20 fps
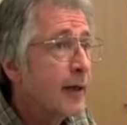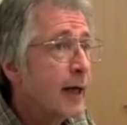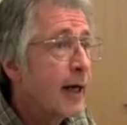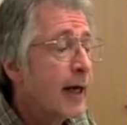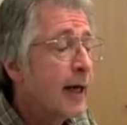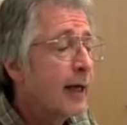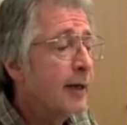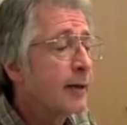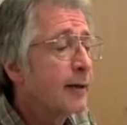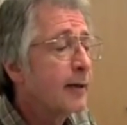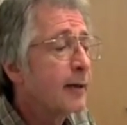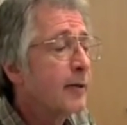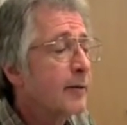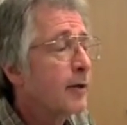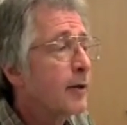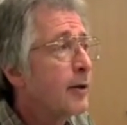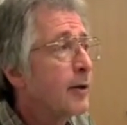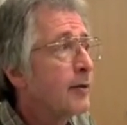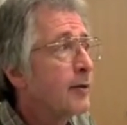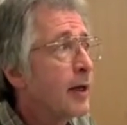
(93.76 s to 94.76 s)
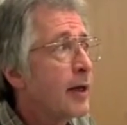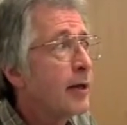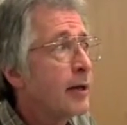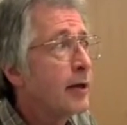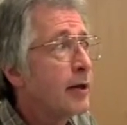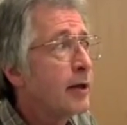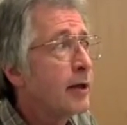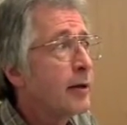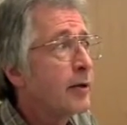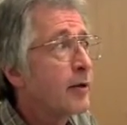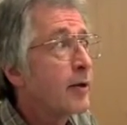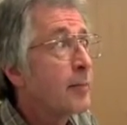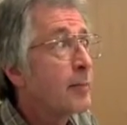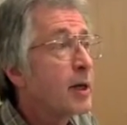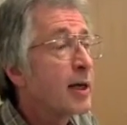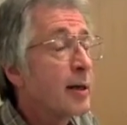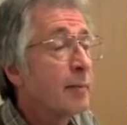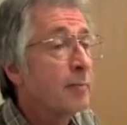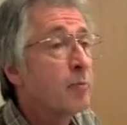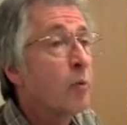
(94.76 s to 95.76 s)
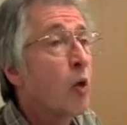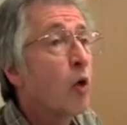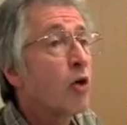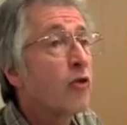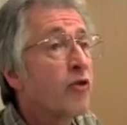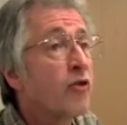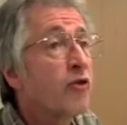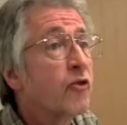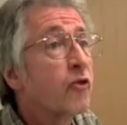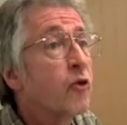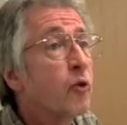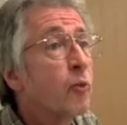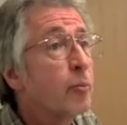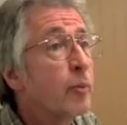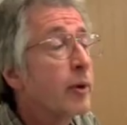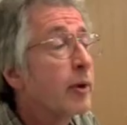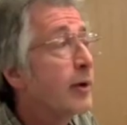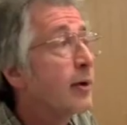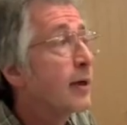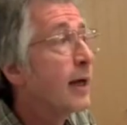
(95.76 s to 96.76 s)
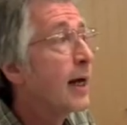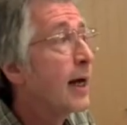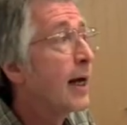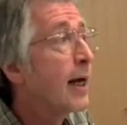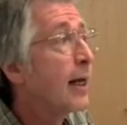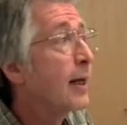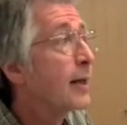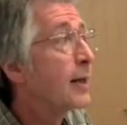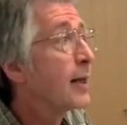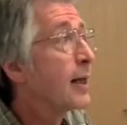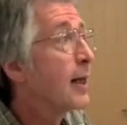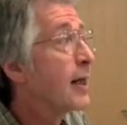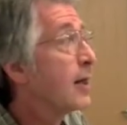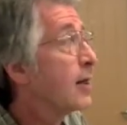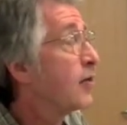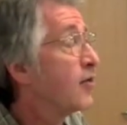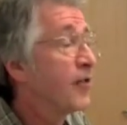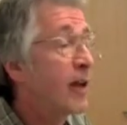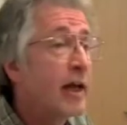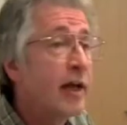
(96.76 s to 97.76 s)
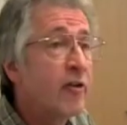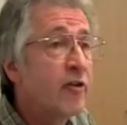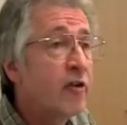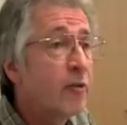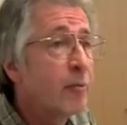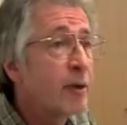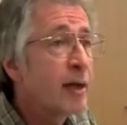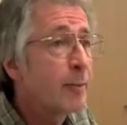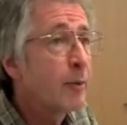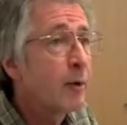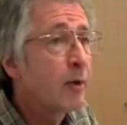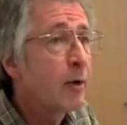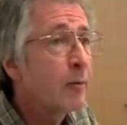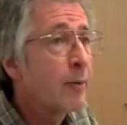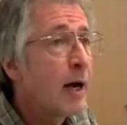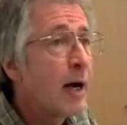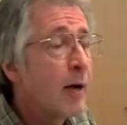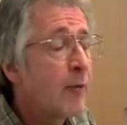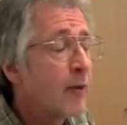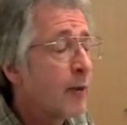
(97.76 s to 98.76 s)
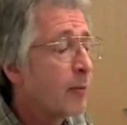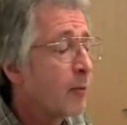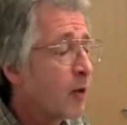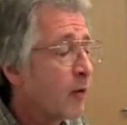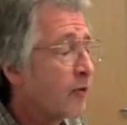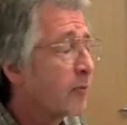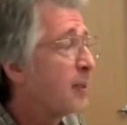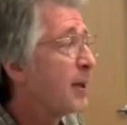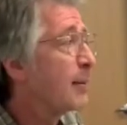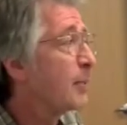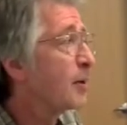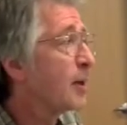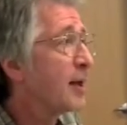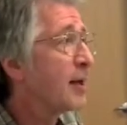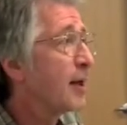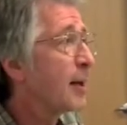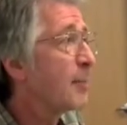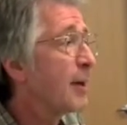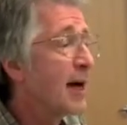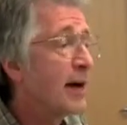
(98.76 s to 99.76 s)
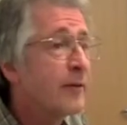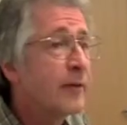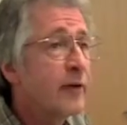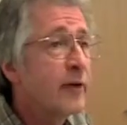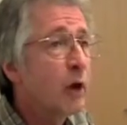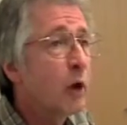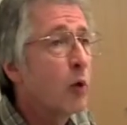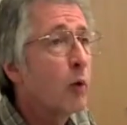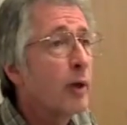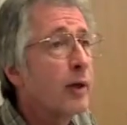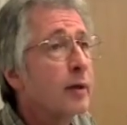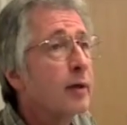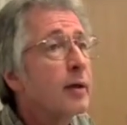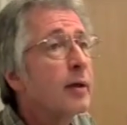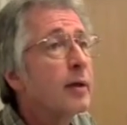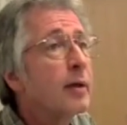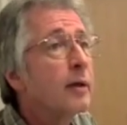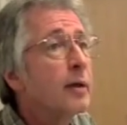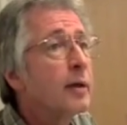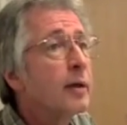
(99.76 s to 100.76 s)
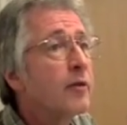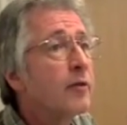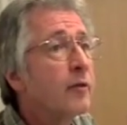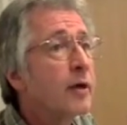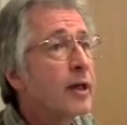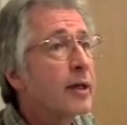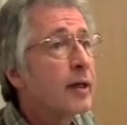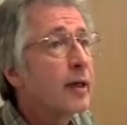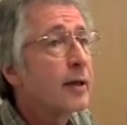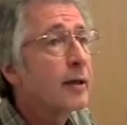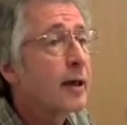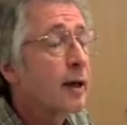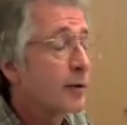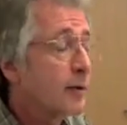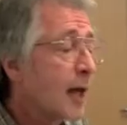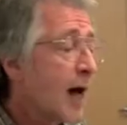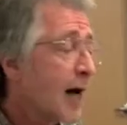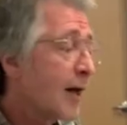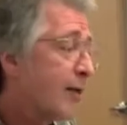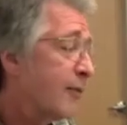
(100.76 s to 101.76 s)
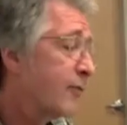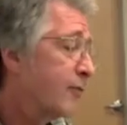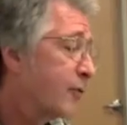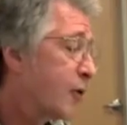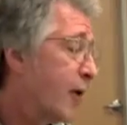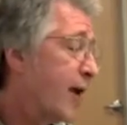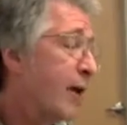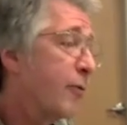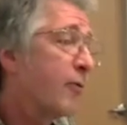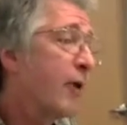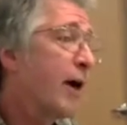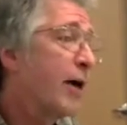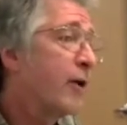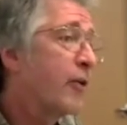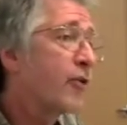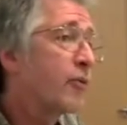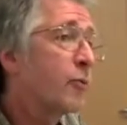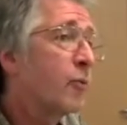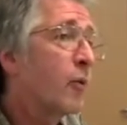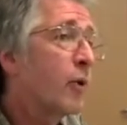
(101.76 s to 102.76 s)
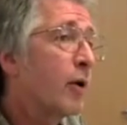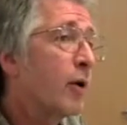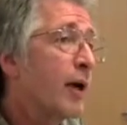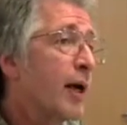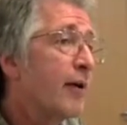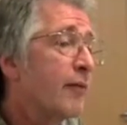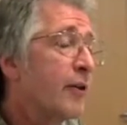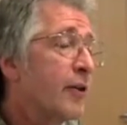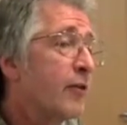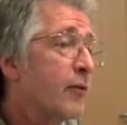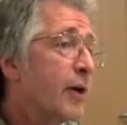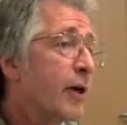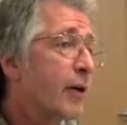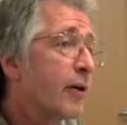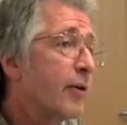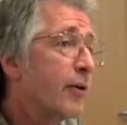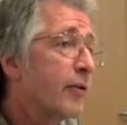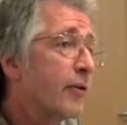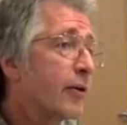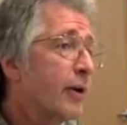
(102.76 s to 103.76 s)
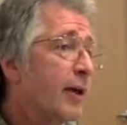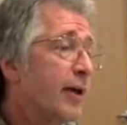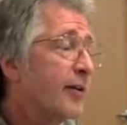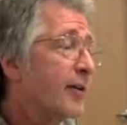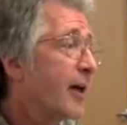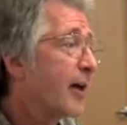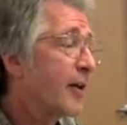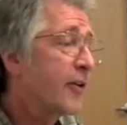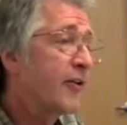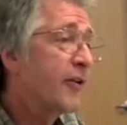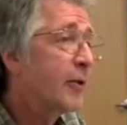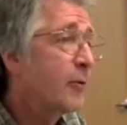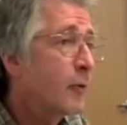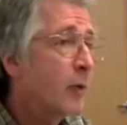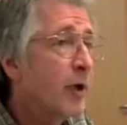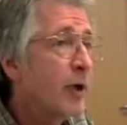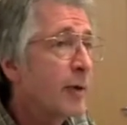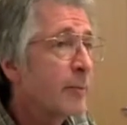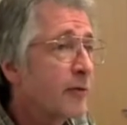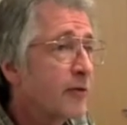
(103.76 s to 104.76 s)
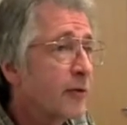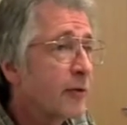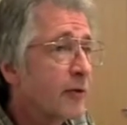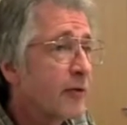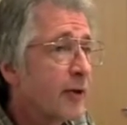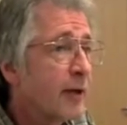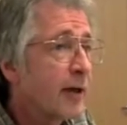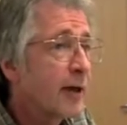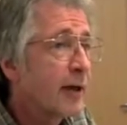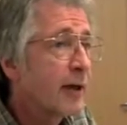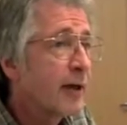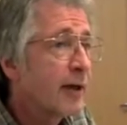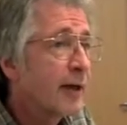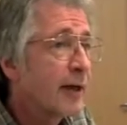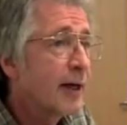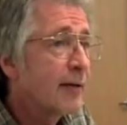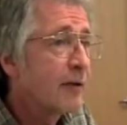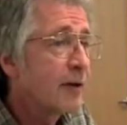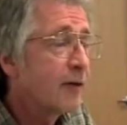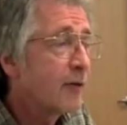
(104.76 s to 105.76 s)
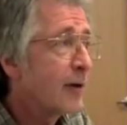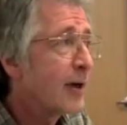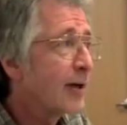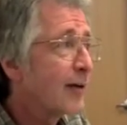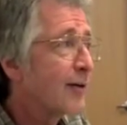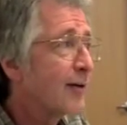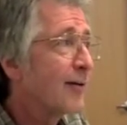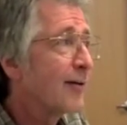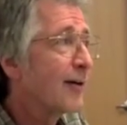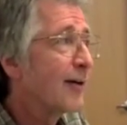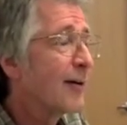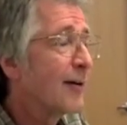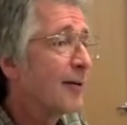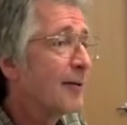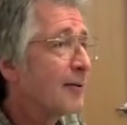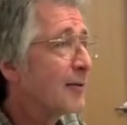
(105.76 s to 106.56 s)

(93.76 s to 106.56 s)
and they become more stupid, and they endanger people around them. Those people end up having to quit drinking. A lot of great writers were heavy drinkers. Tennessee Williams was a heavy drinker.